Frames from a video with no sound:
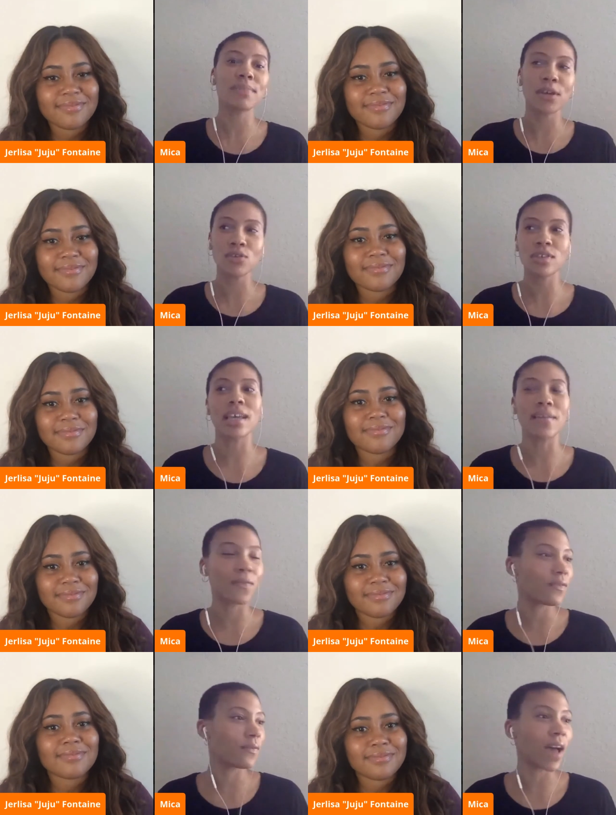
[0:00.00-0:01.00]
Speaker 1: about, just like
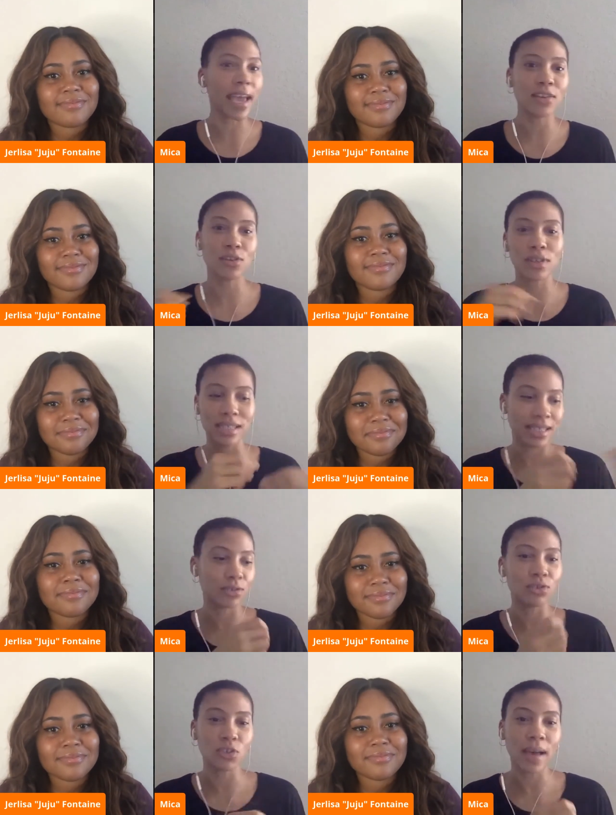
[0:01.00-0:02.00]
find the
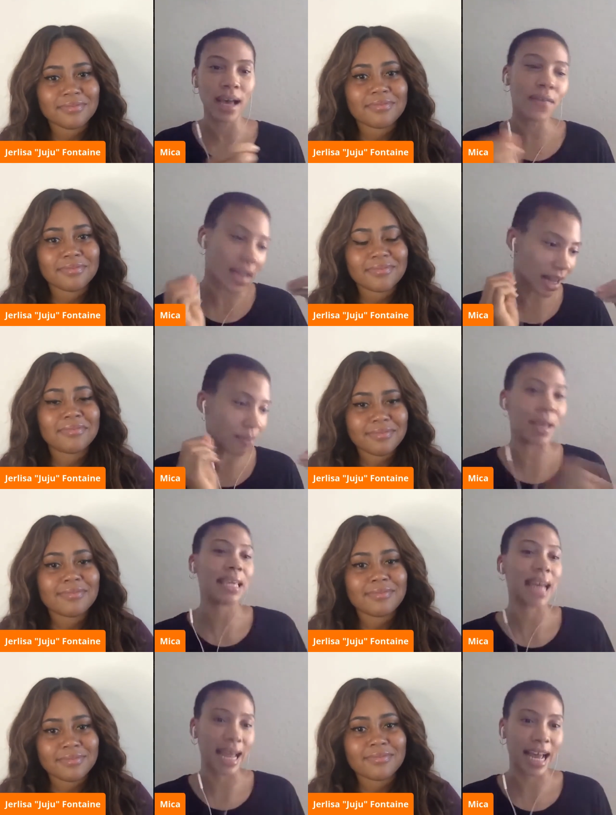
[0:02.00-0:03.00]
skills you have and then
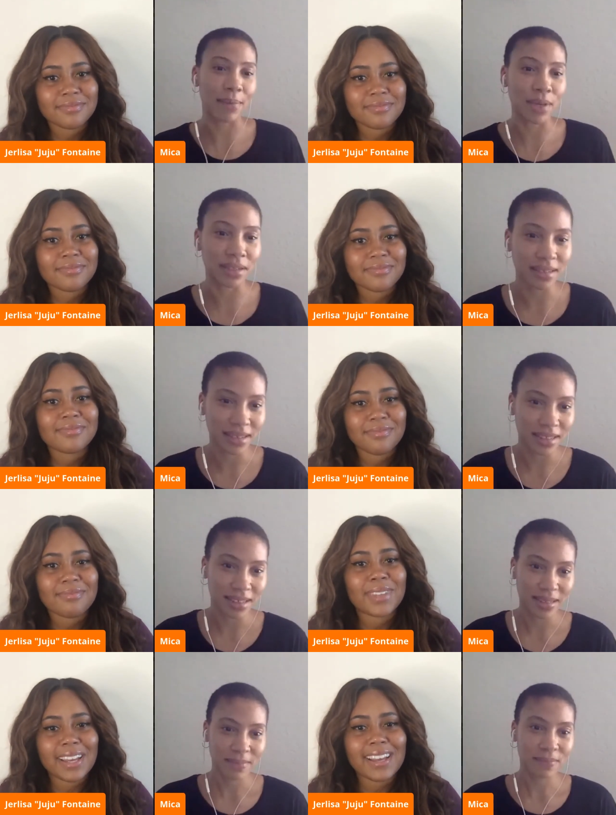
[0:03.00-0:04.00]
make that happen.
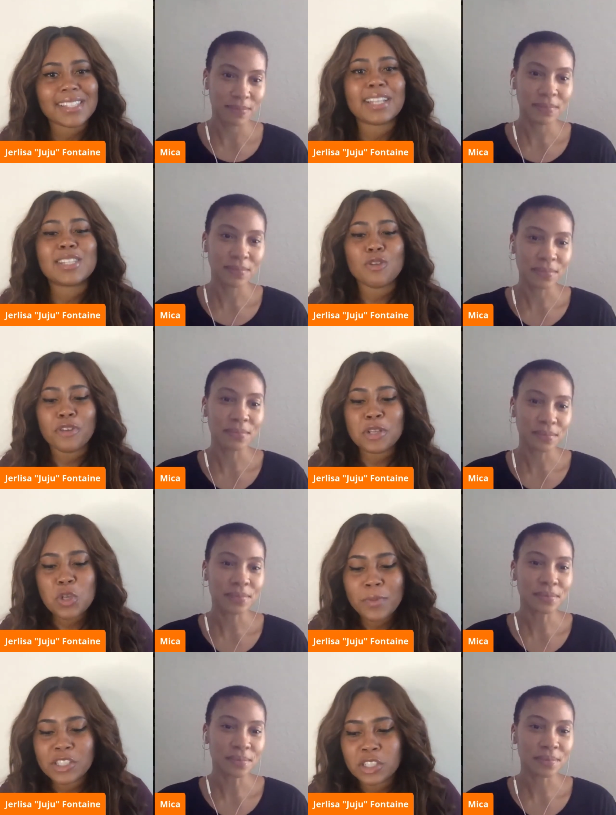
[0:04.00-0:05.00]
Speaker 2: Yes, and it's so funny
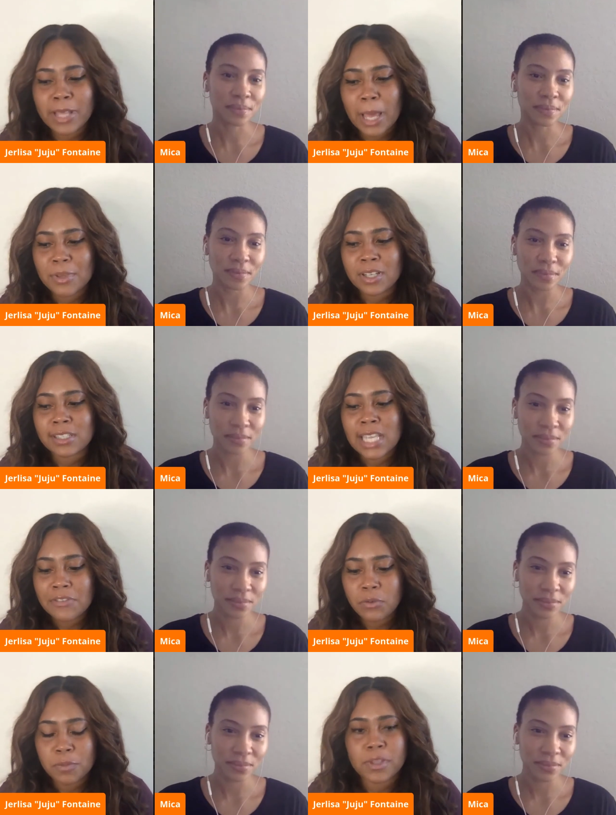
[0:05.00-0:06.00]
you mentioned that because
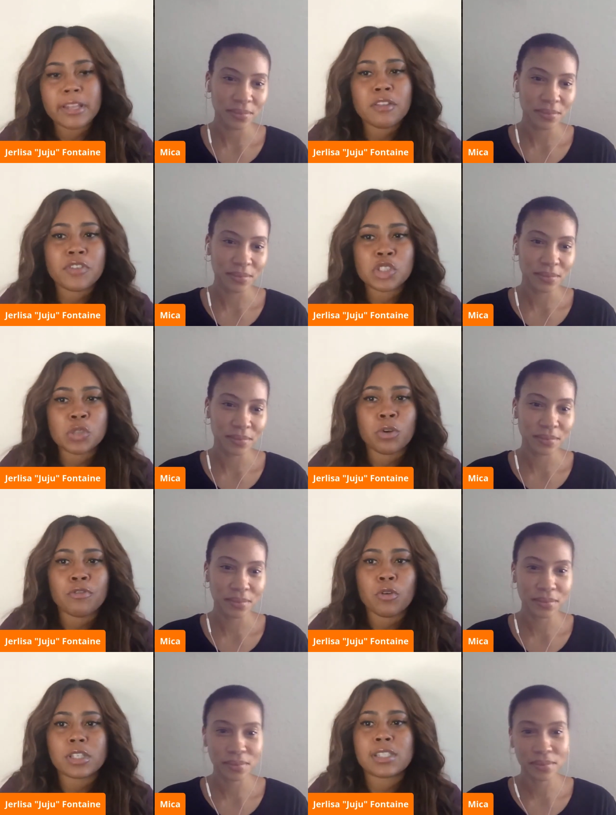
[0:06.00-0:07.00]
even with Millennium Vision, we're
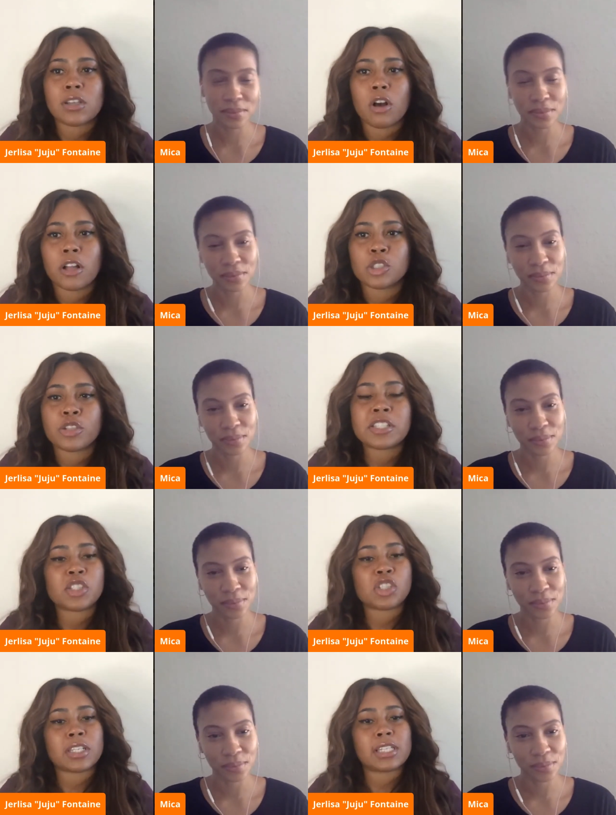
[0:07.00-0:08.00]
focusing on
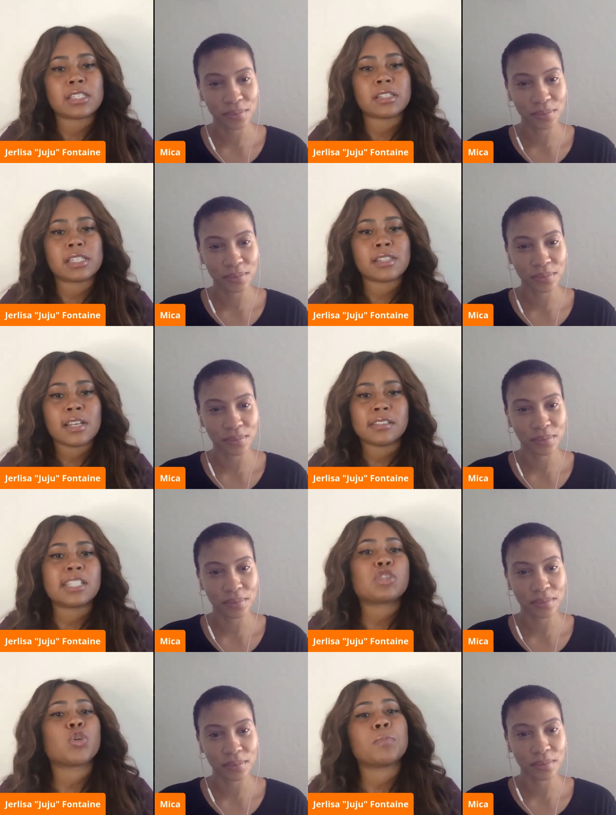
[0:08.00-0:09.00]
transitioning into this
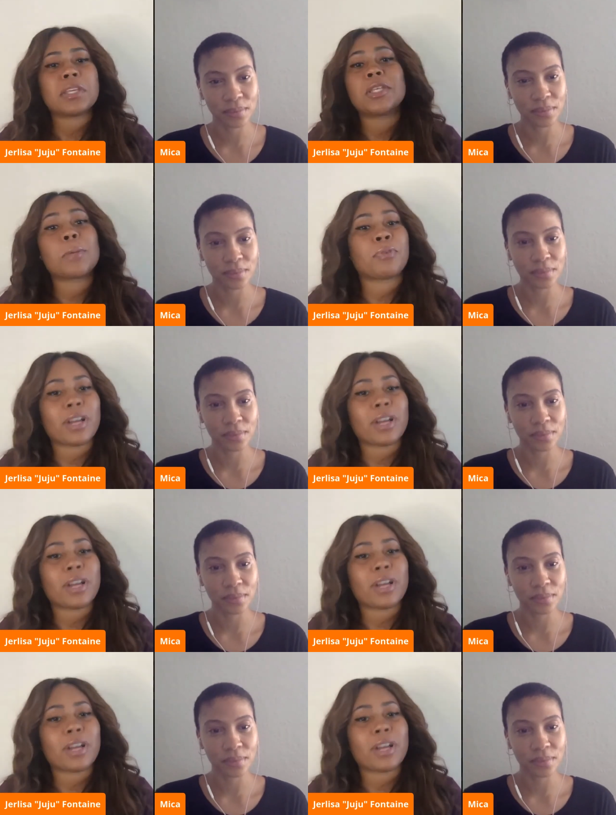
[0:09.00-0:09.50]
digital media